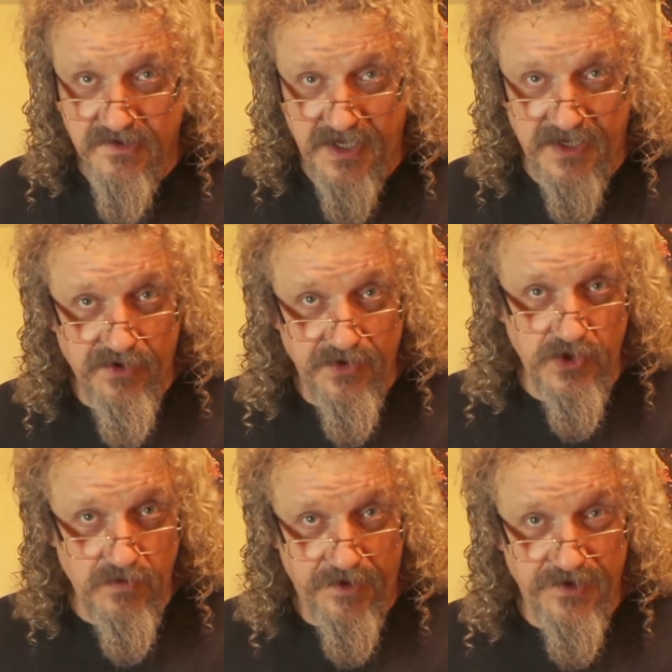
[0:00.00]
they're not
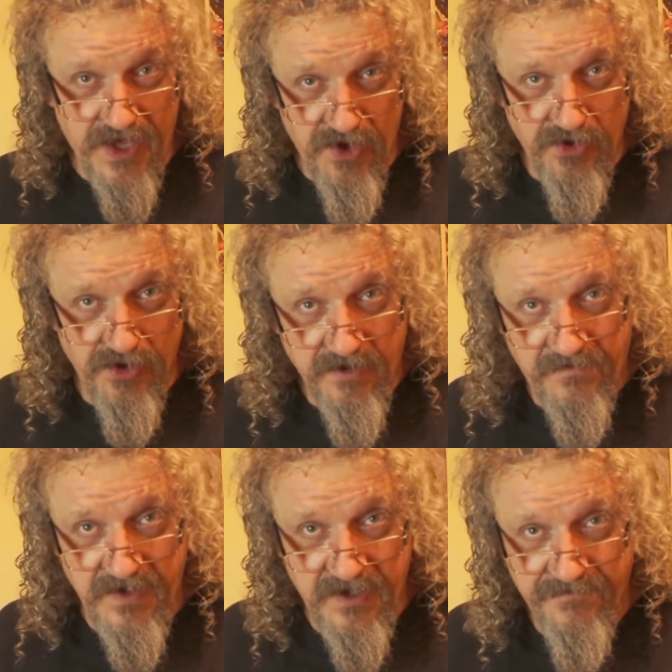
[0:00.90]
new models, they're old
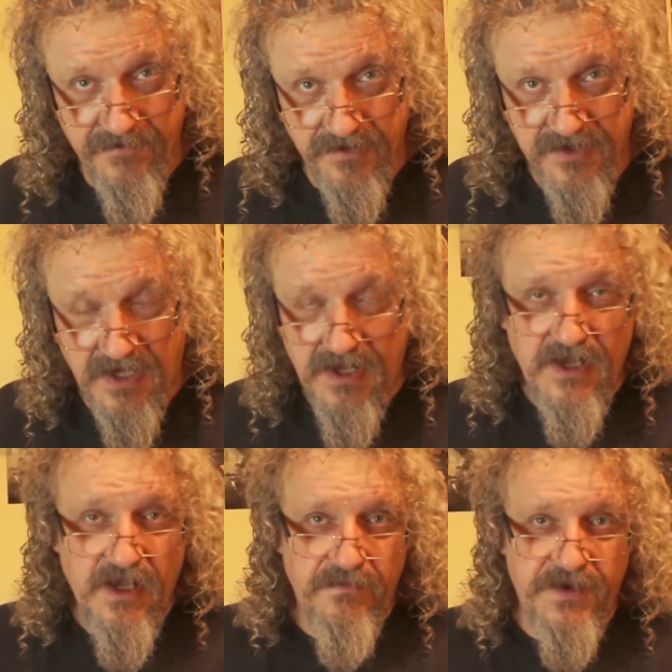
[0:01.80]
faithfuls.
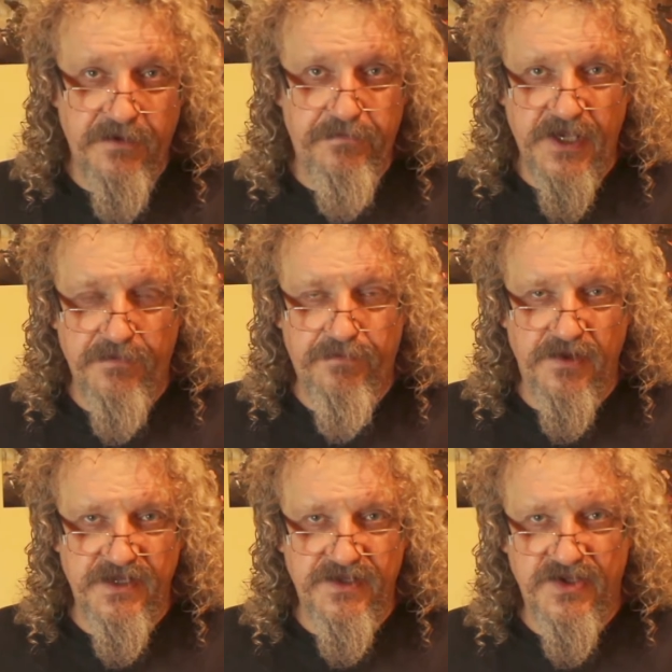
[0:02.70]
Many people
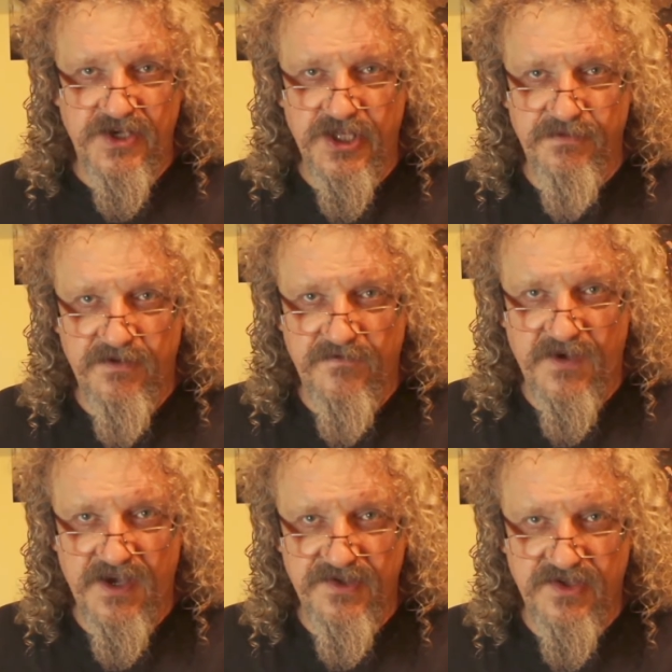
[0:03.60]
didn't see them as
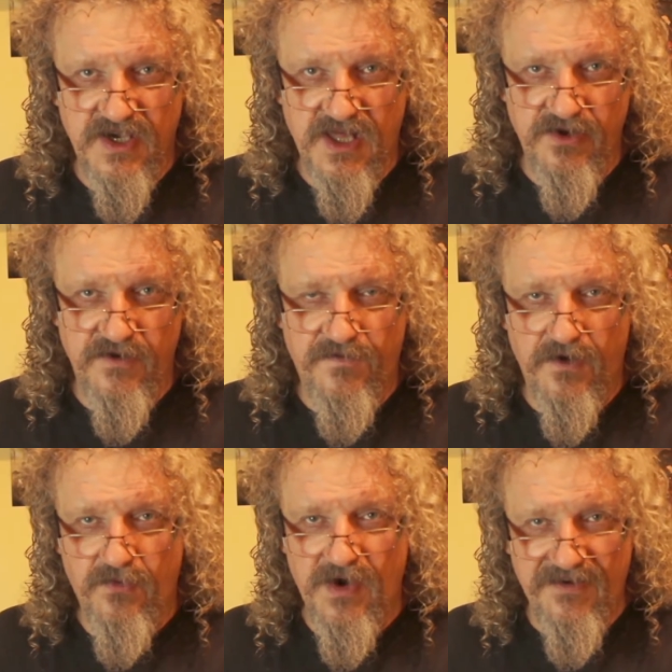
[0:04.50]
versatile enough
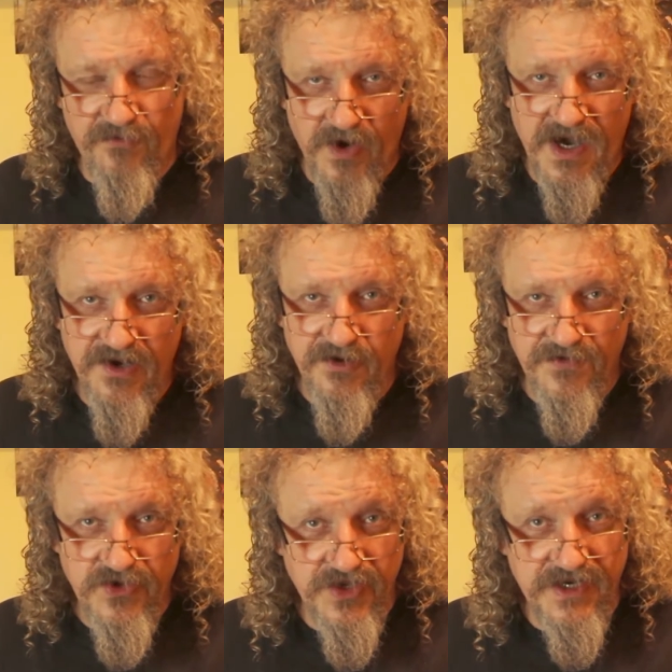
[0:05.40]
or worthwhile
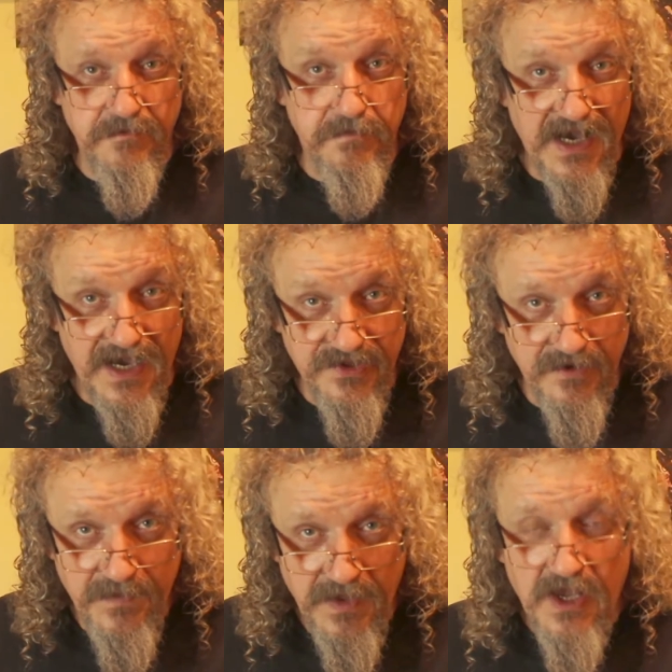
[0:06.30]
enough, so didn't buy
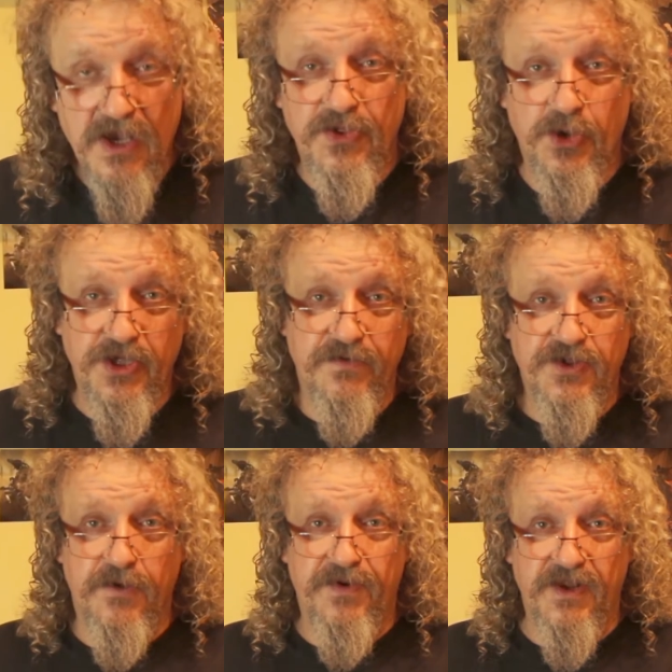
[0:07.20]
them. Those of
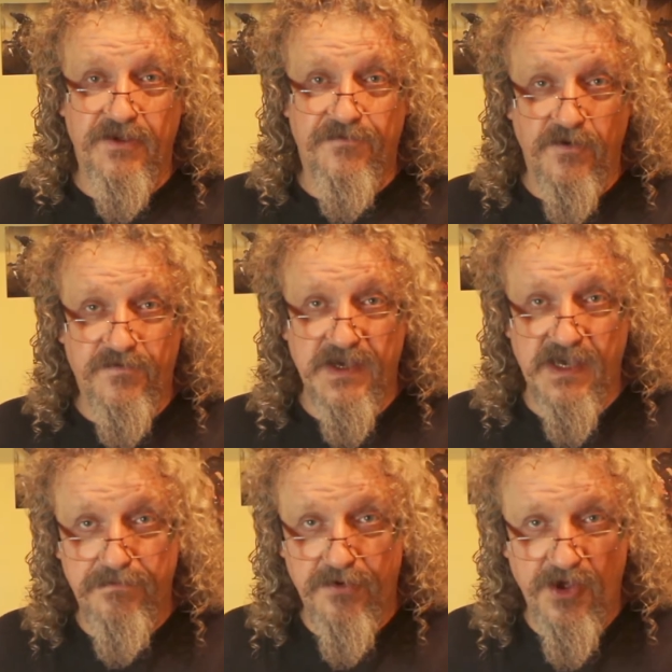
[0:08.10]
us that play the fluff
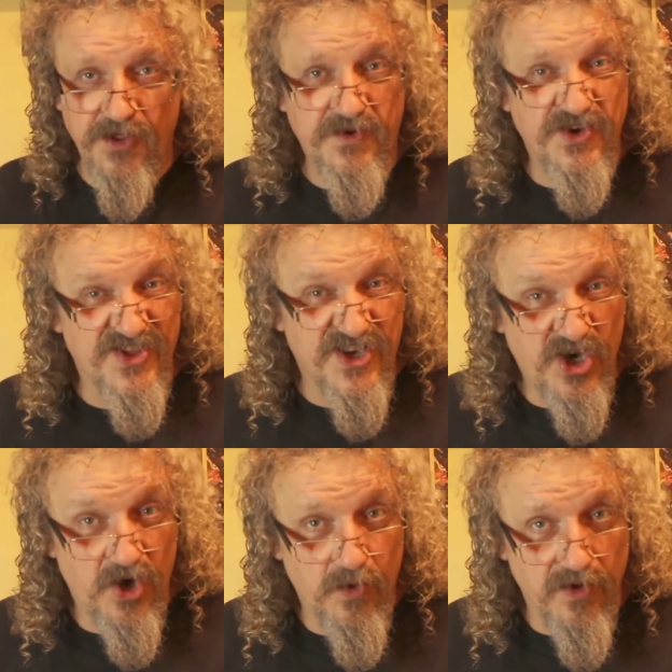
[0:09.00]
game brought them because they're
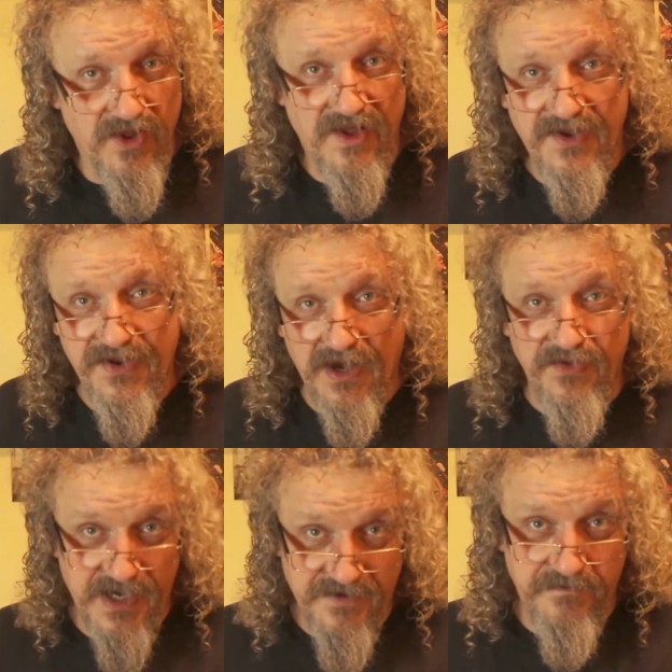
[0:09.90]
cool. Now
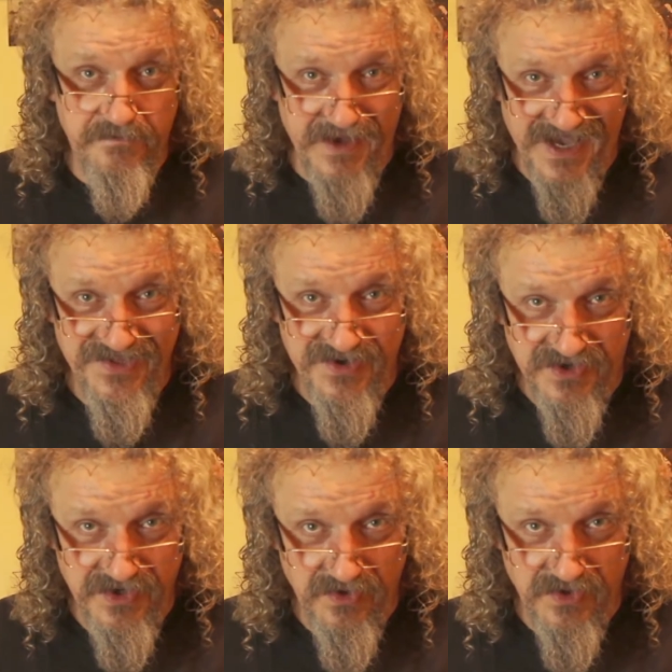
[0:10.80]
they're even better than
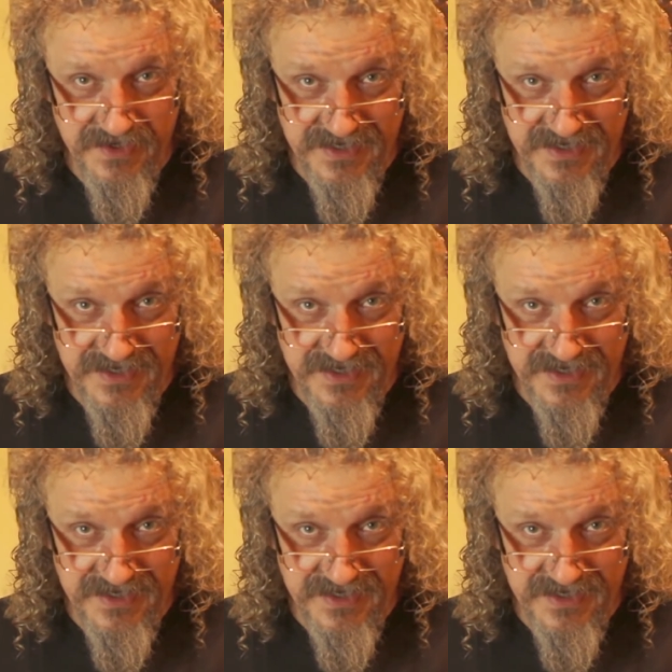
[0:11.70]
cool, they're